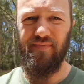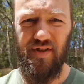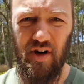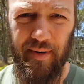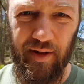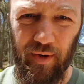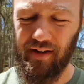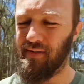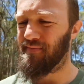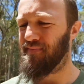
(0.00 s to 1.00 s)
Sorry about the wind.
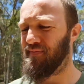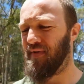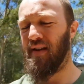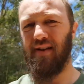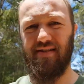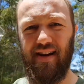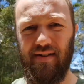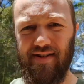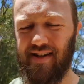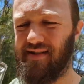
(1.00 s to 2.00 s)
Let's see how
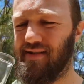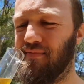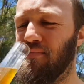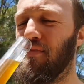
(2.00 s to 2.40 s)
it tastes.